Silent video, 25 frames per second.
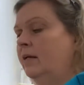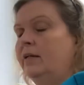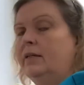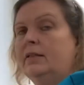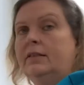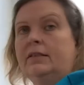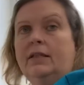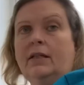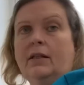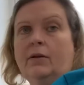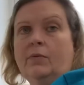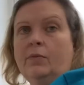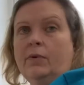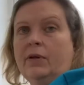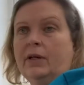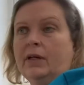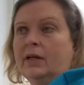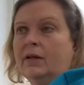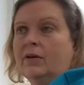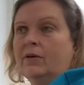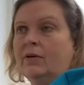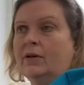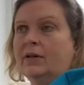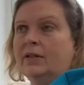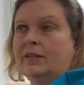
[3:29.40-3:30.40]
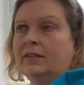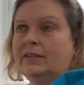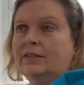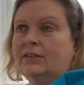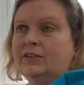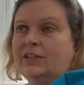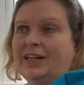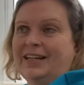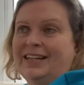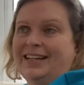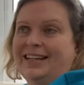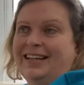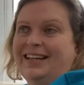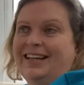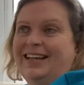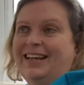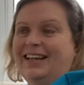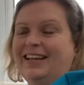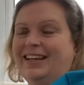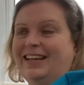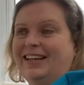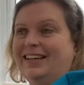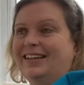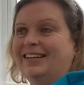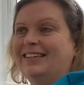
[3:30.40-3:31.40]
So then we're going to ask Janet
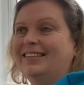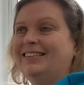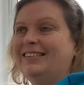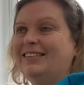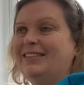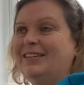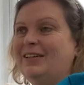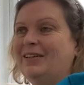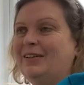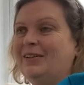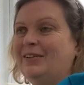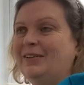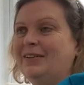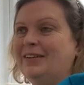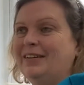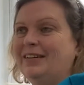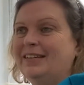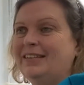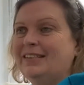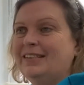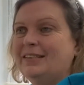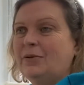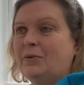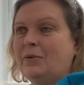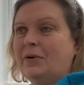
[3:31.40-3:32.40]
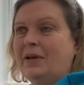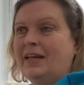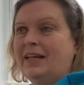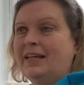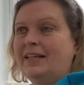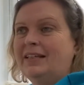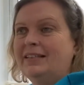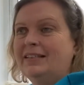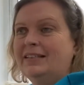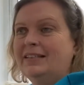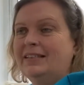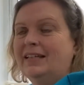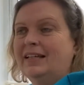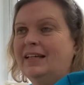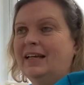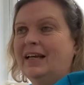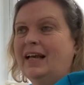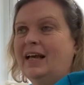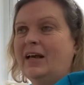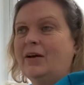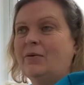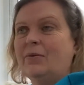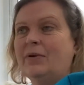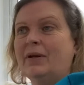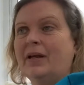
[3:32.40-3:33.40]
here to squeeze,
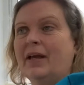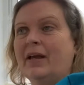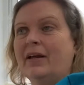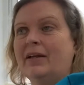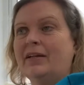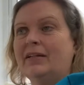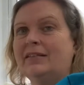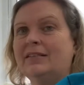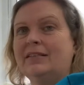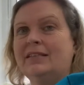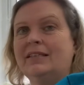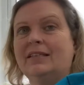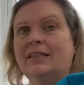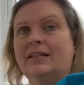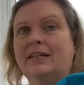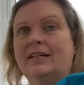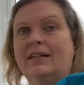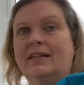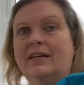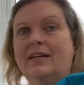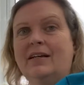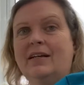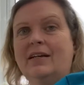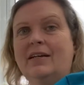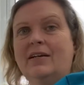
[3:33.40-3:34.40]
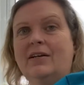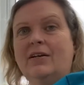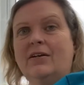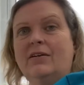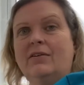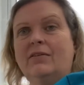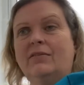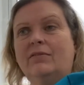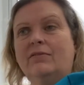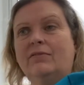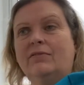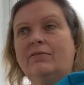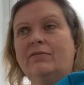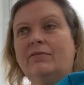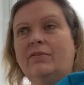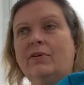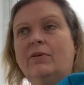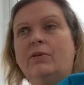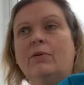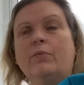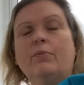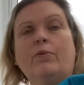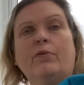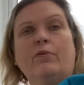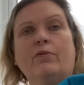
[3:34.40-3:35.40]
and we're going to feel
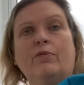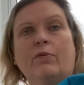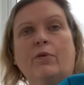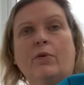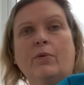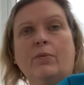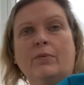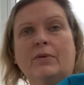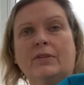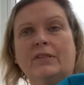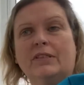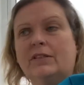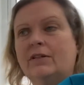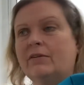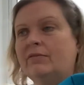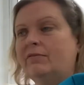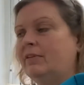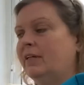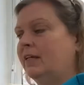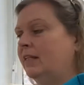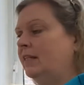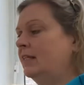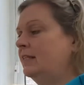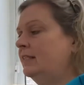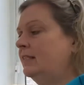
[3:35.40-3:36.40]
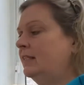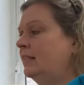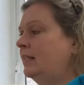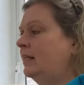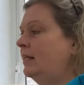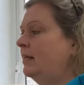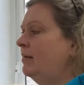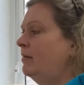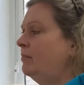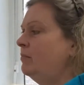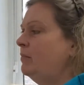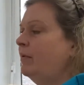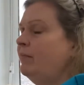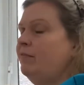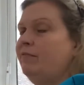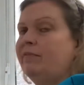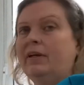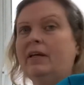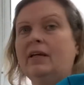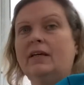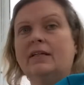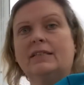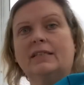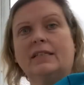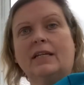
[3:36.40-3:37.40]
the performance of that. My
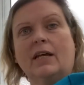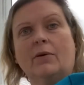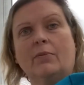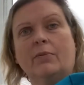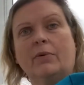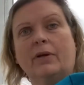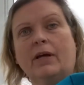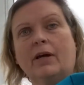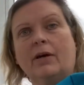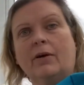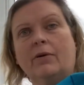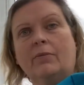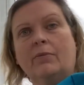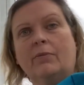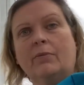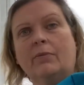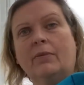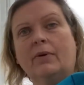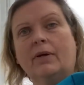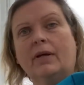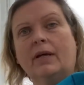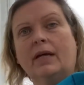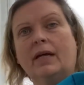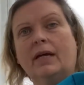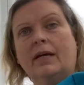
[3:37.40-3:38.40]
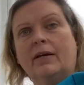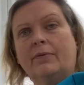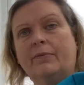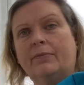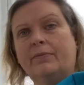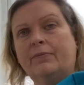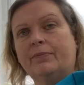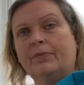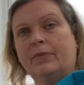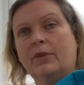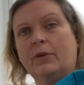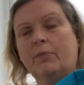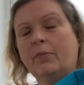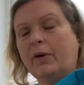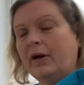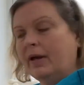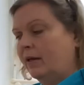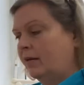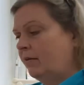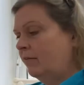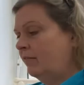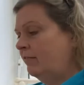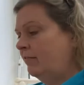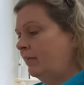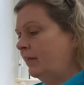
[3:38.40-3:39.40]
fingers now become the
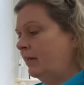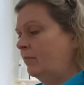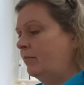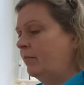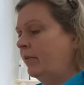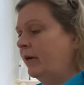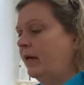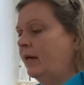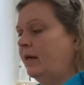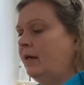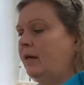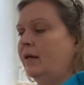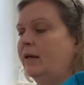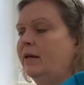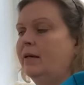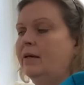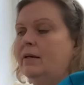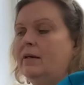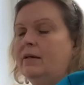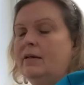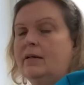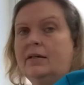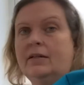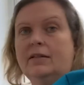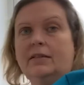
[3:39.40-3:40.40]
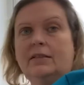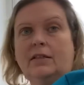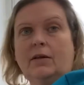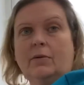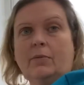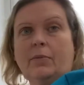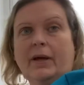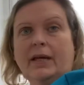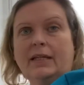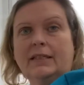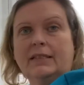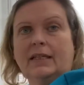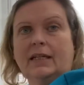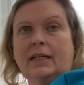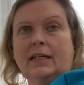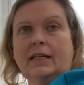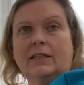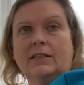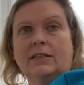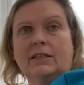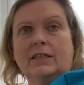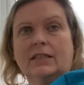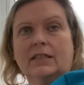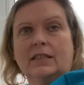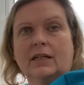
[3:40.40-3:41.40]
biofeedback. So basically
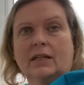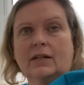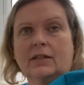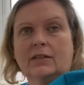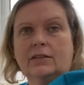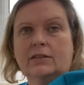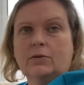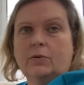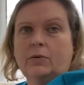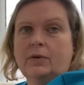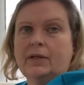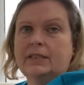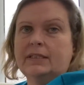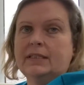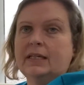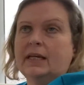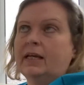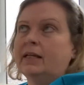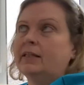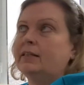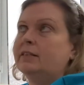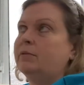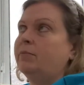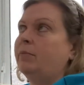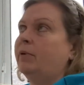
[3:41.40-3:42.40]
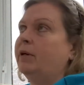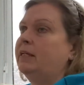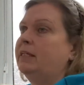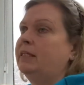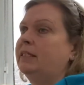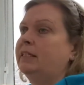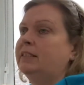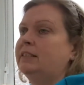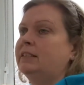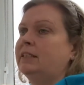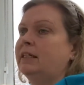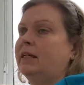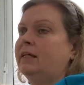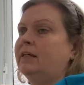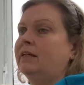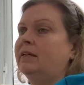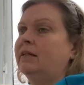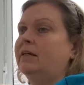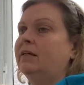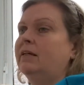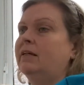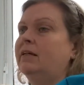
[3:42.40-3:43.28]
she's going to squeeze against my digit,